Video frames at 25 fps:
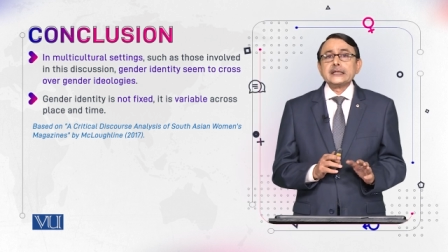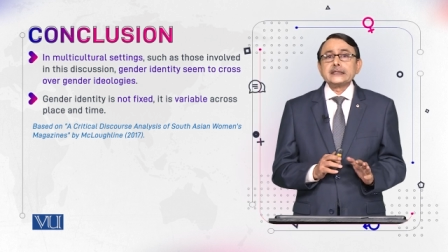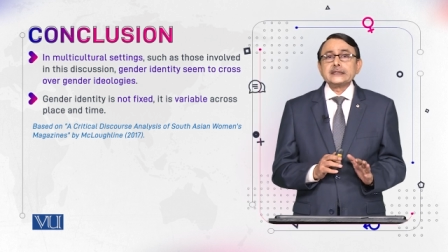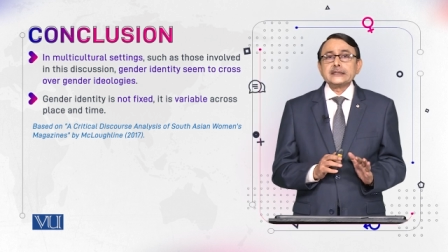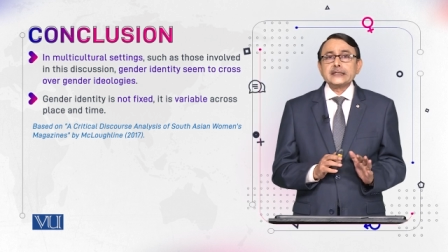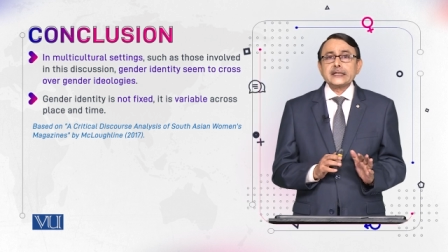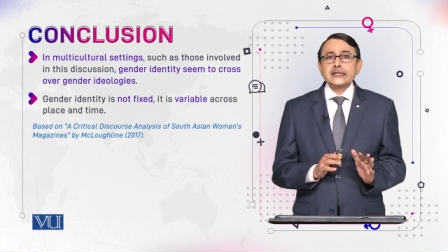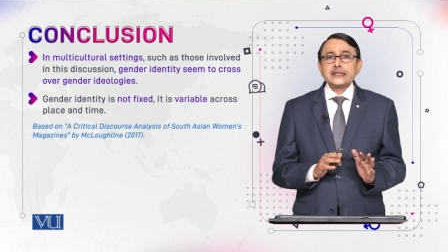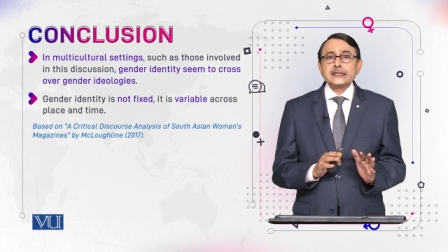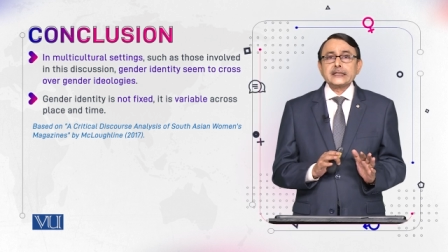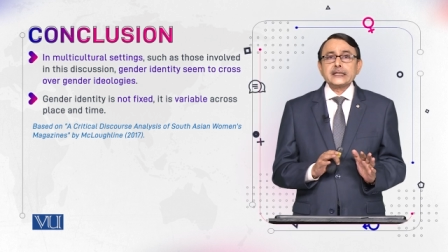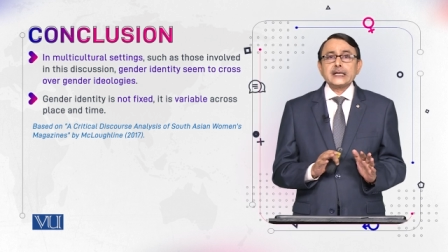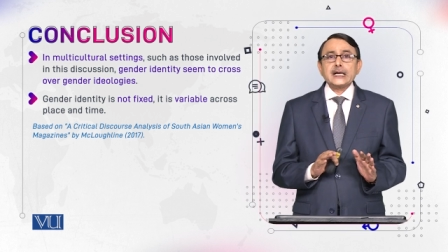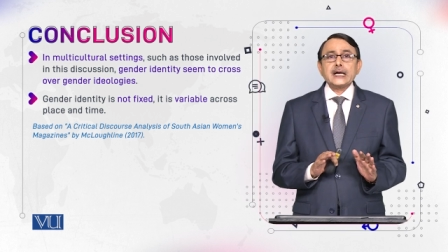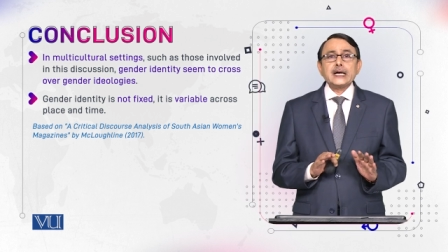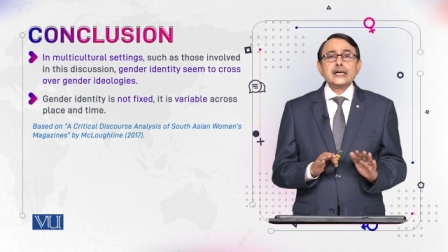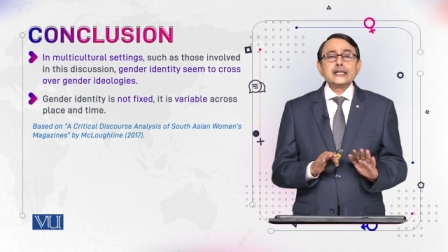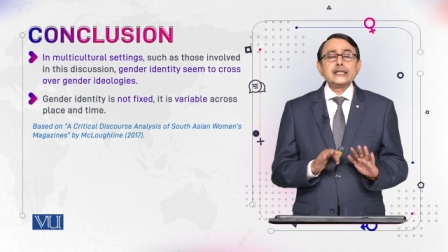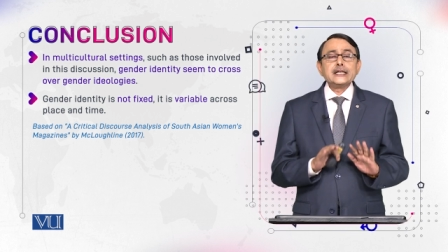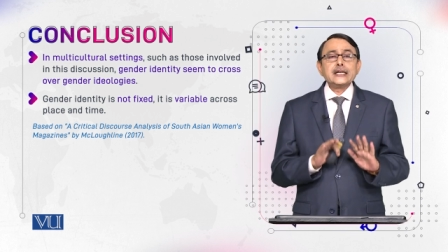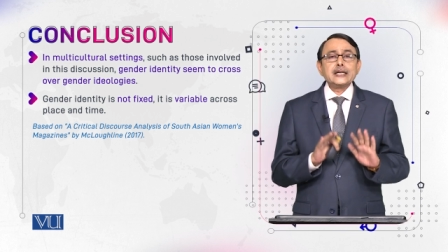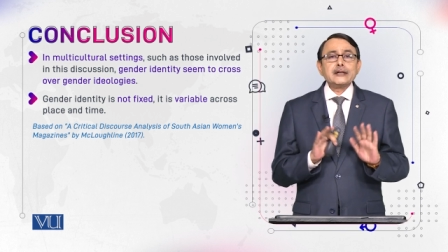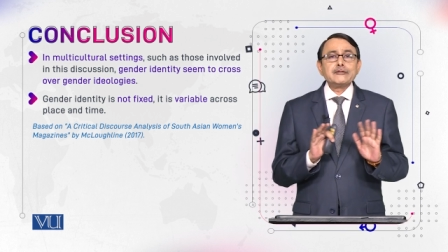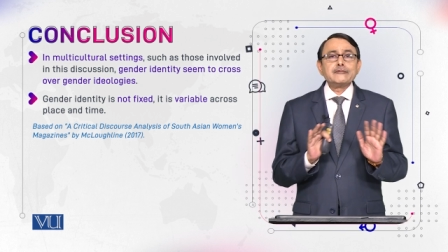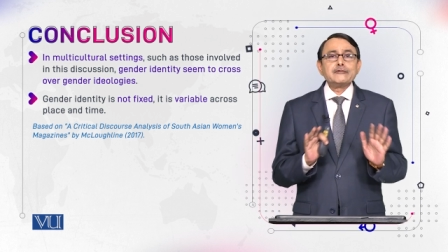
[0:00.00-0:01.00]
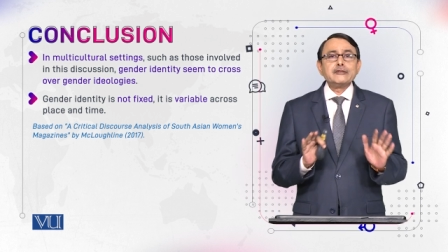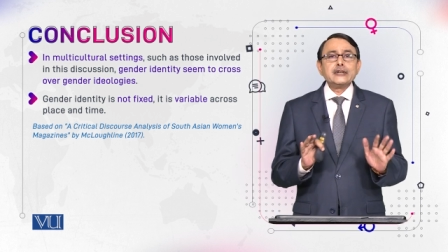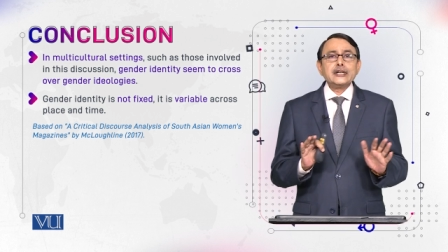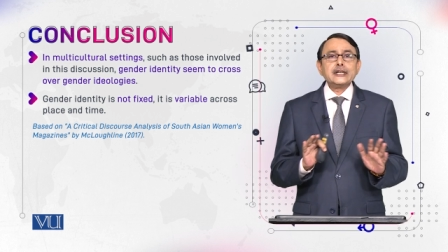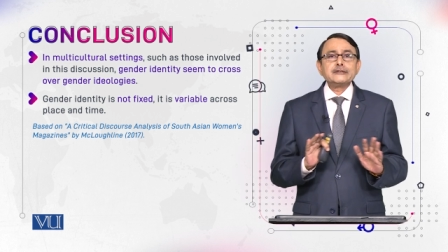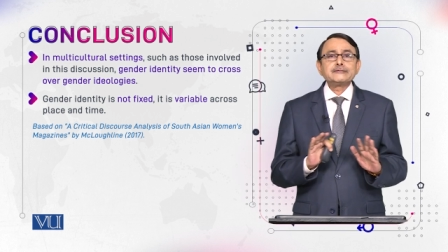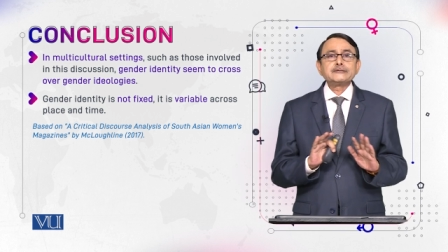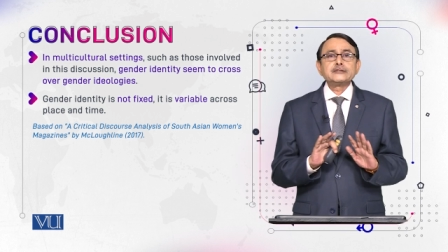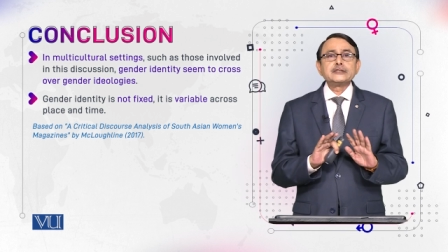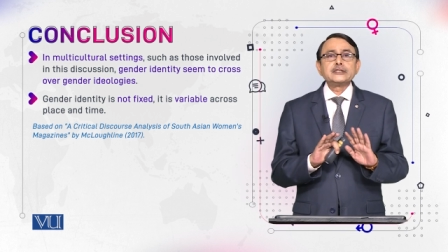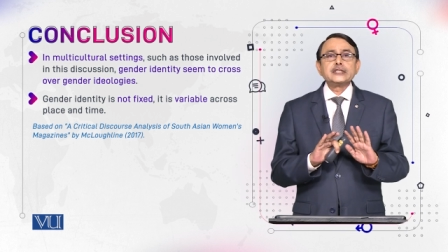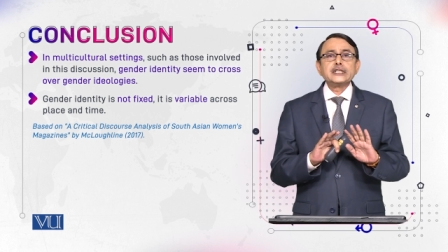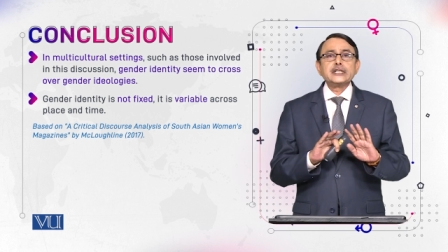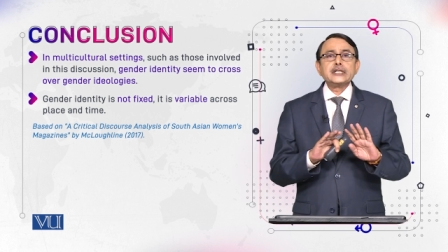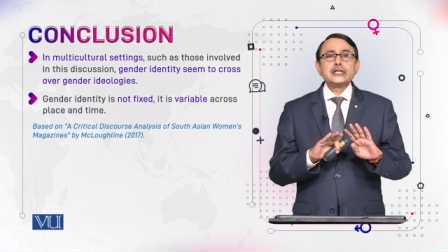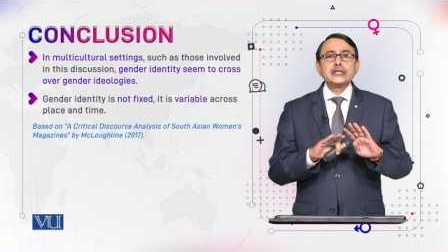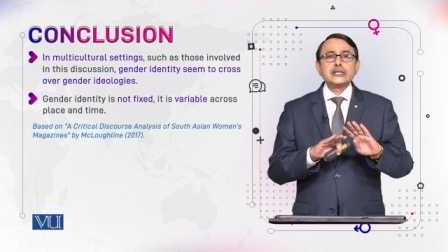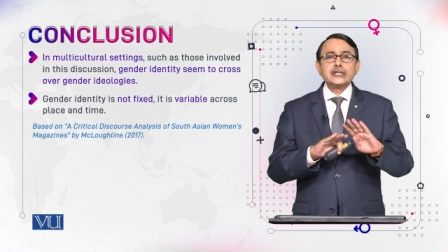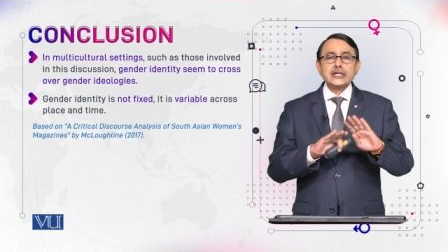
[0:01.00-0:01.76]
that I have left the